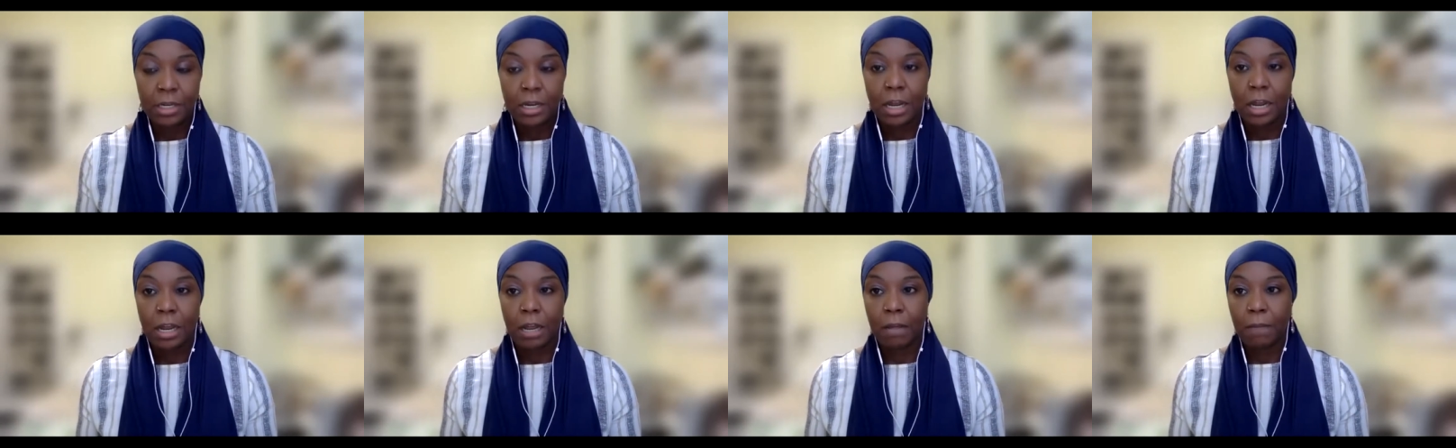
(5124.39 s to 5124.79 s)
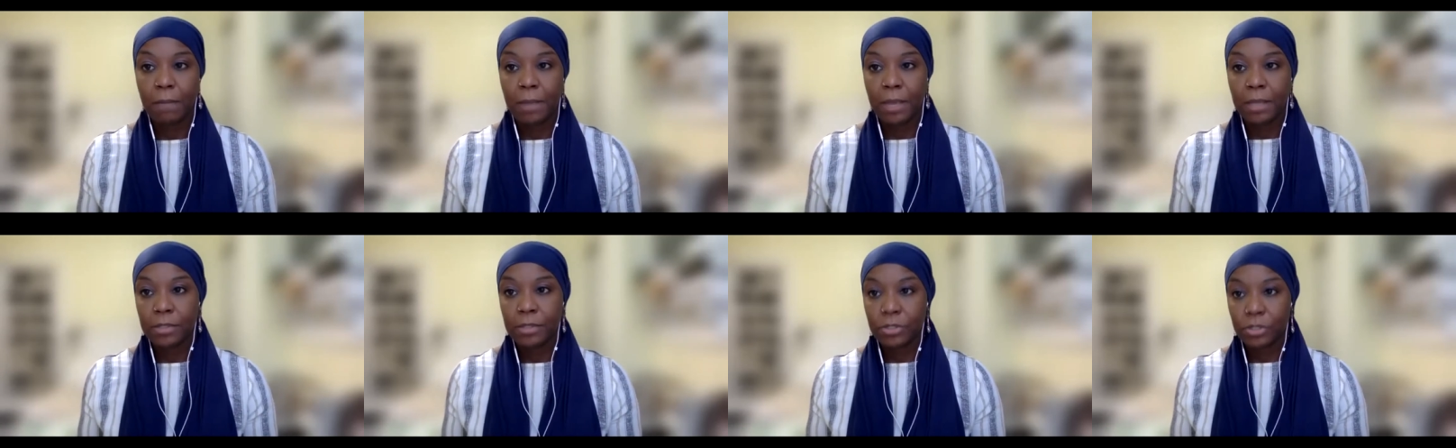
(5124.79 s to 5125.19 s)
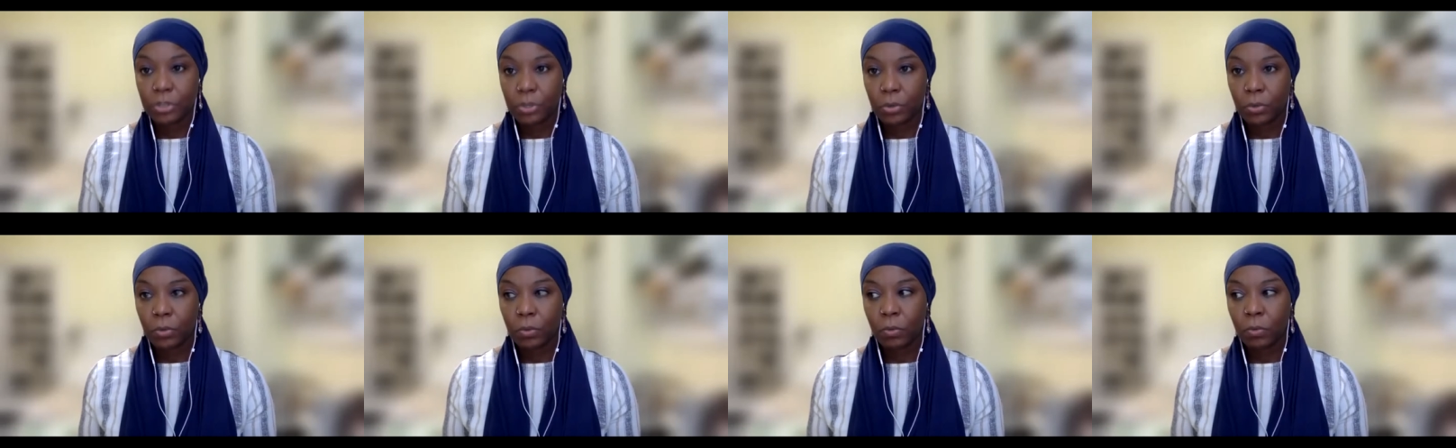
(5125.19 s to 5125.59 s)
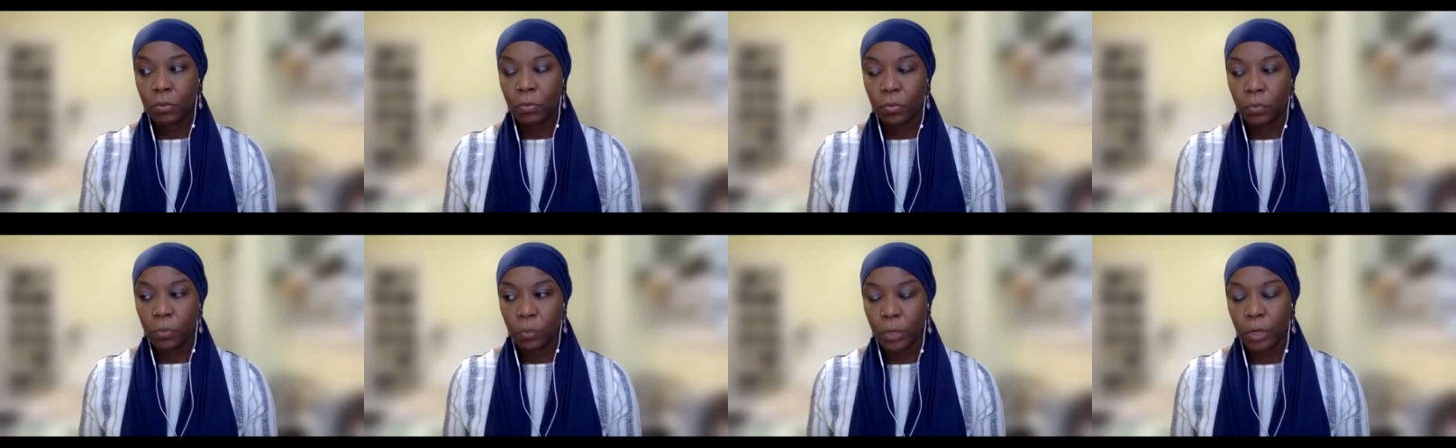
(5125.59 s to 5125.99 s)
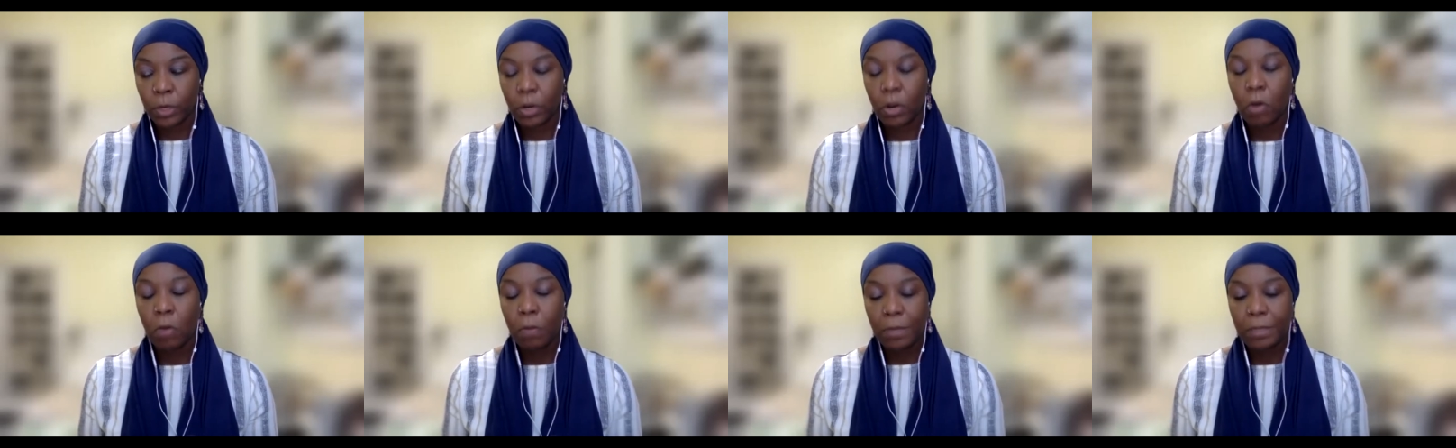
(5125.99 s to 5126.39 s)
And so we're
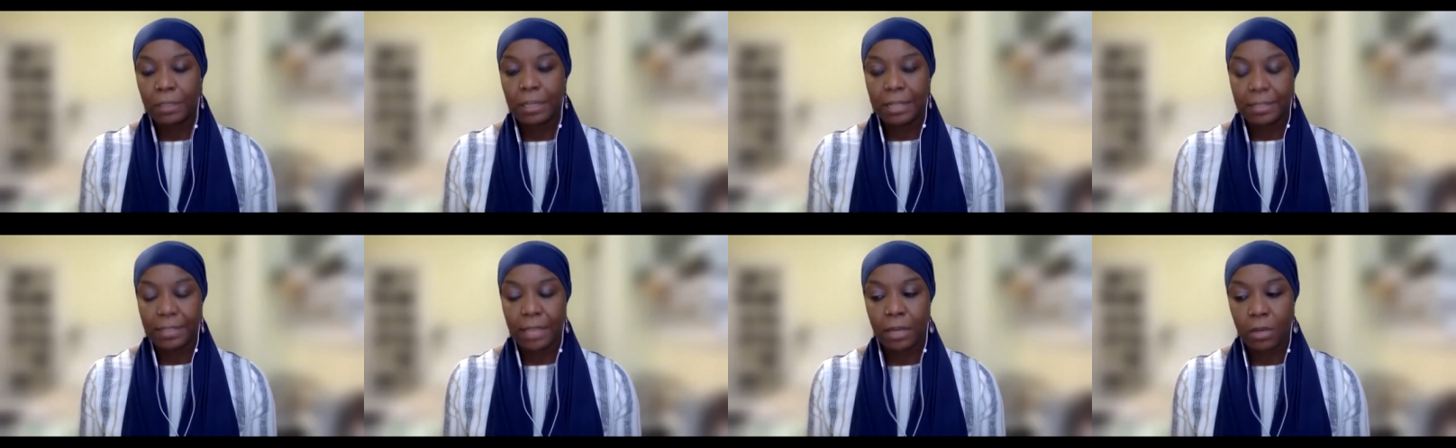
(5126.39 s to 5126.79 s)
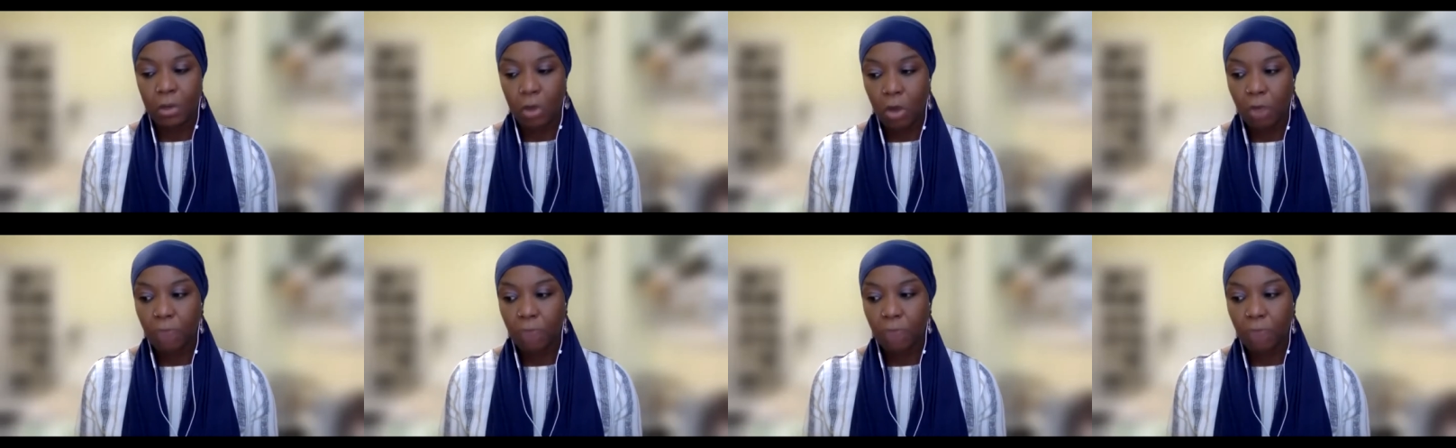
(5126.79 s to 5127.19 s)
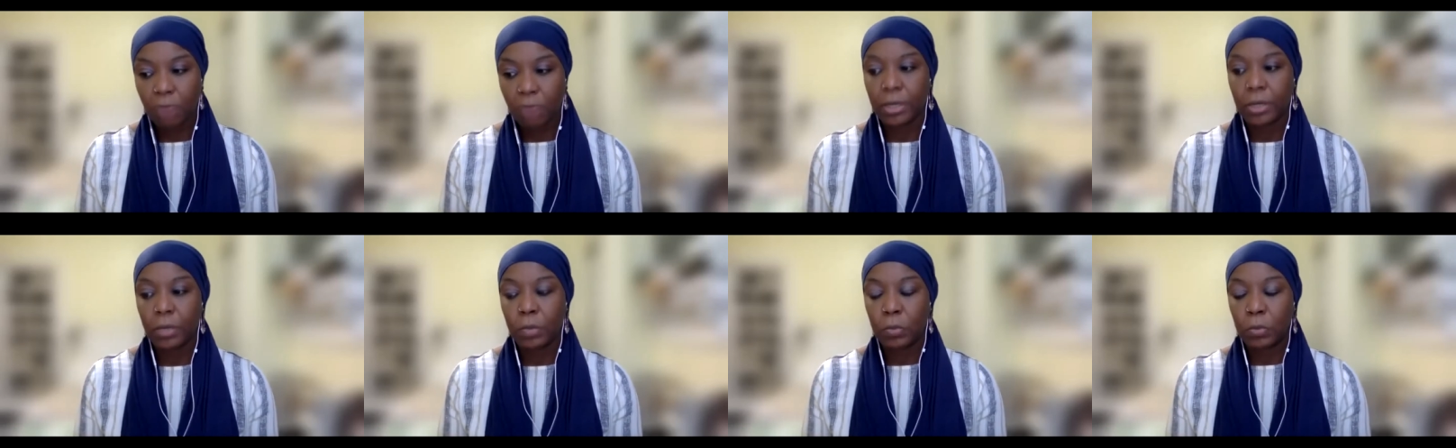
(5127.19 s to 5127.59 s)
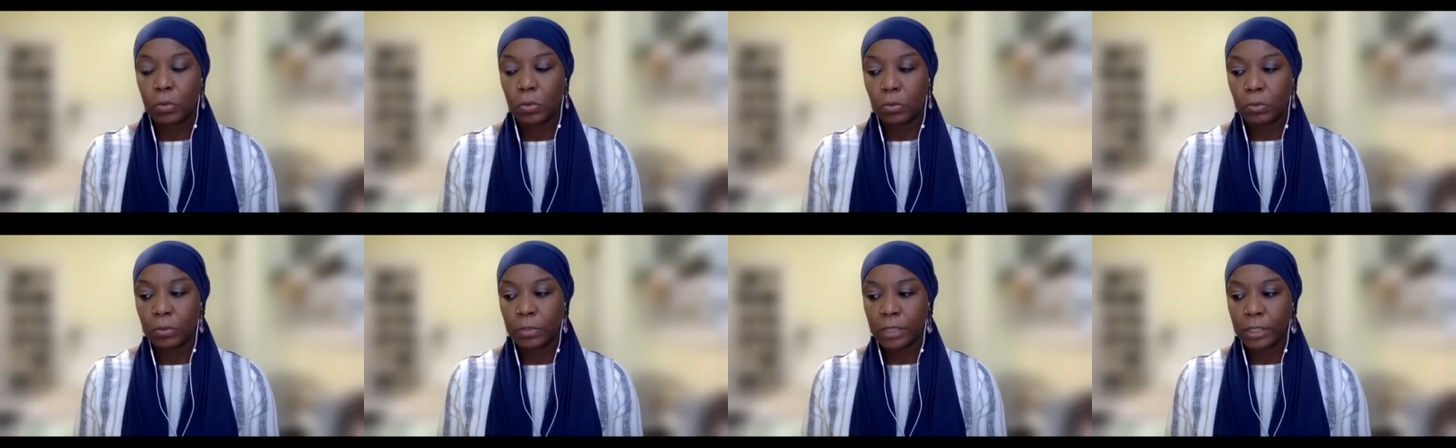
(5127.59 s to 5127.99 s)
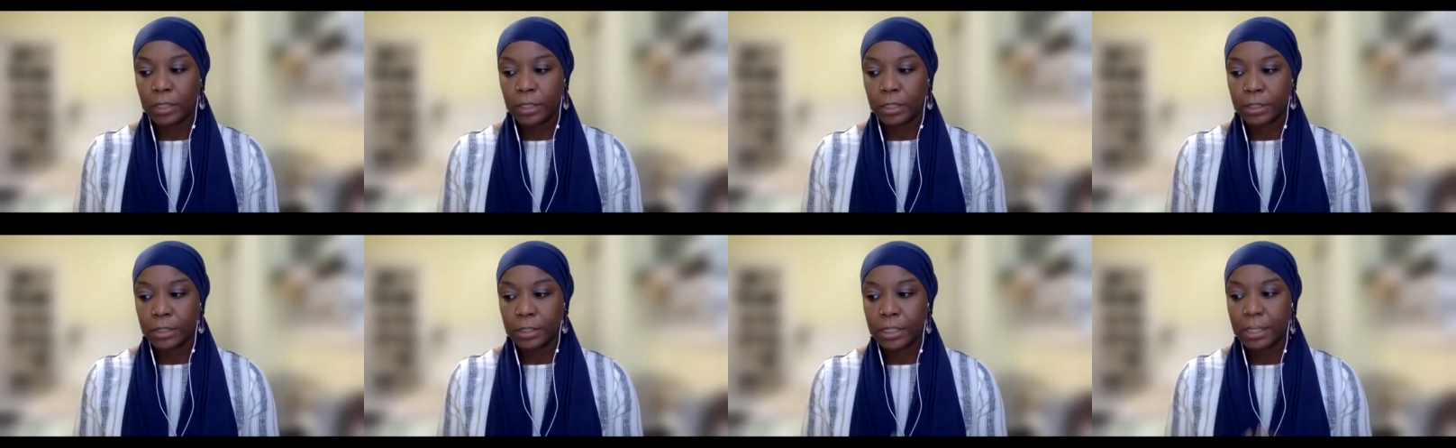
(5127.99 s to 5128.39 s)
hoping that that offering will
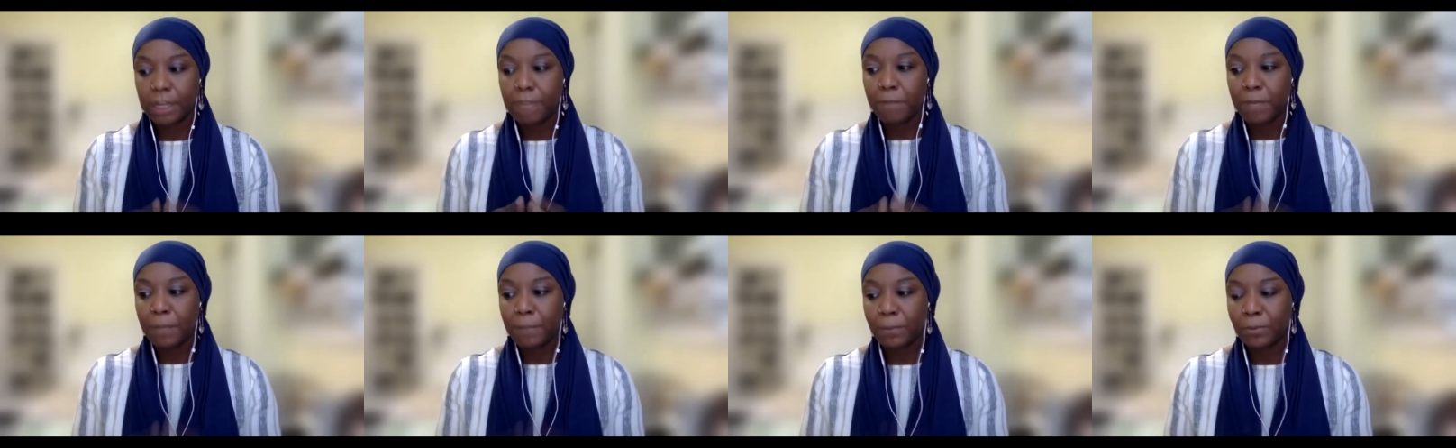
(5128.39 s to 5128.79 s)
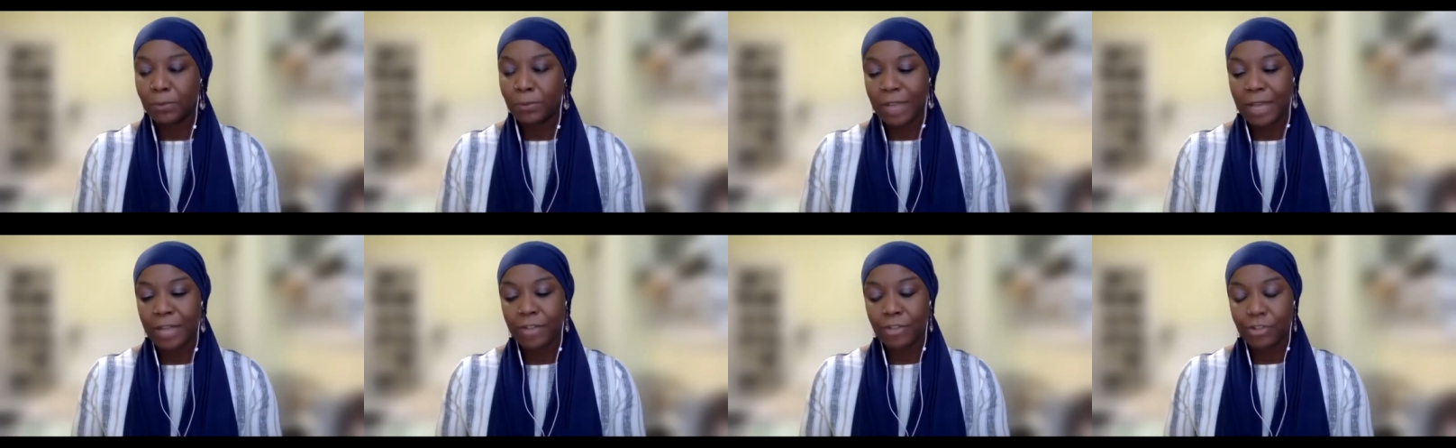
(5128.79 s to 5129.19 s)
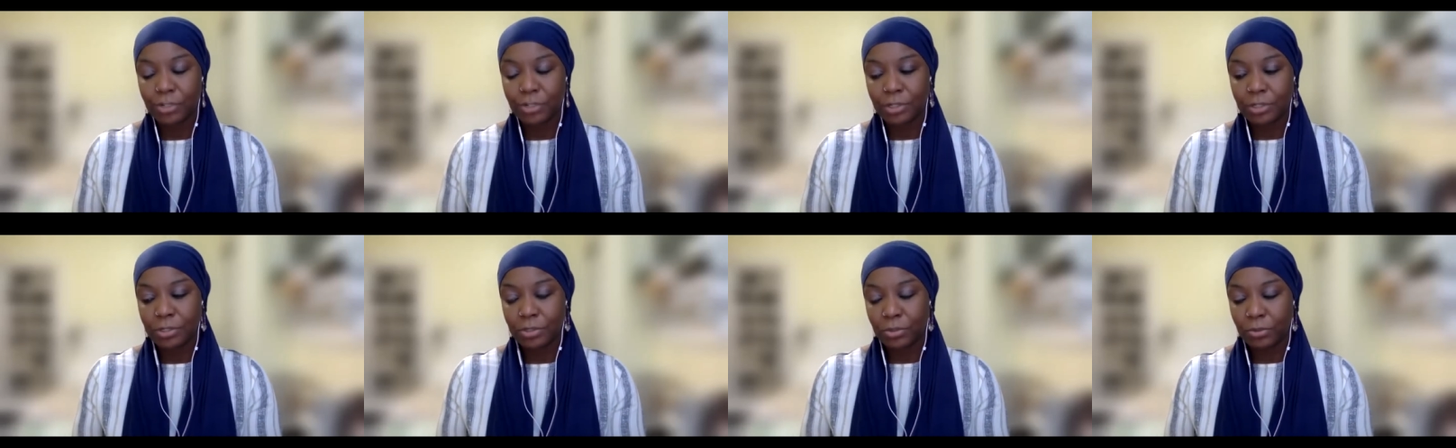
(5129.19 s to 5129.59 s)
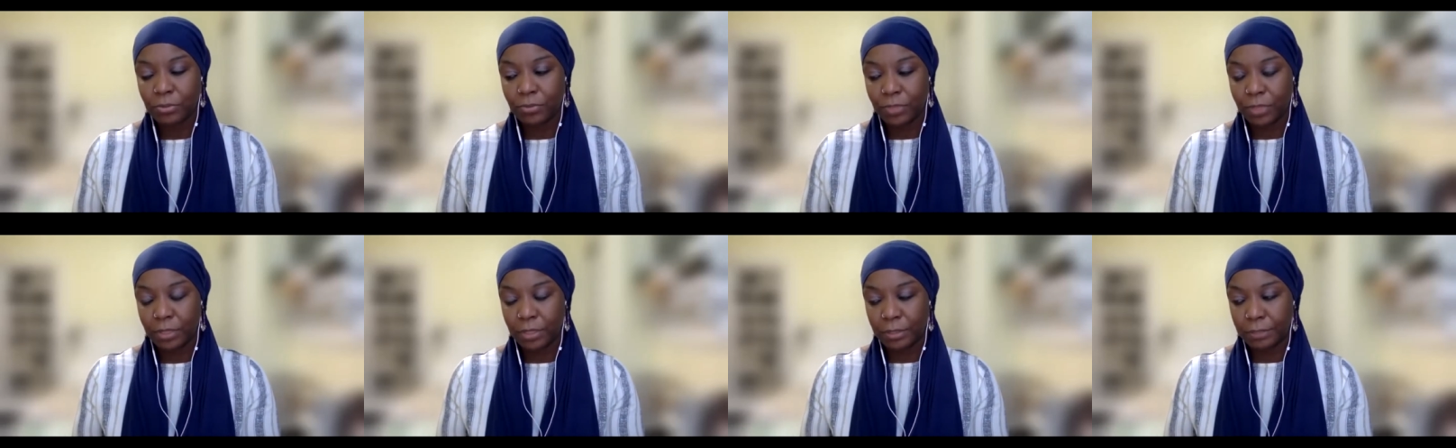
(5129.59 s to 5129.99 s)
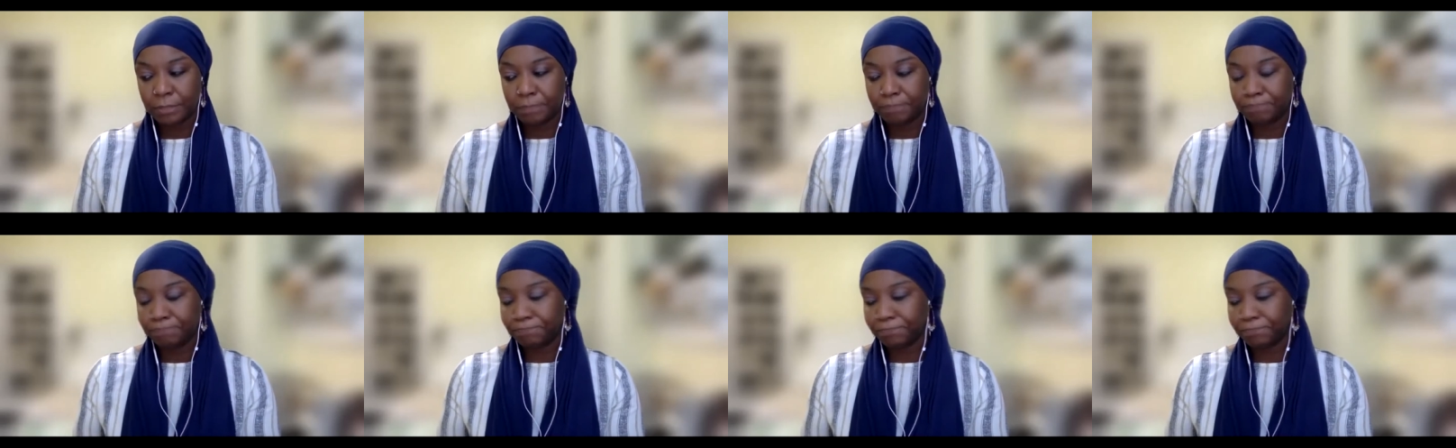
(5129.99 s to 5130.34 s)
give people not just sort of the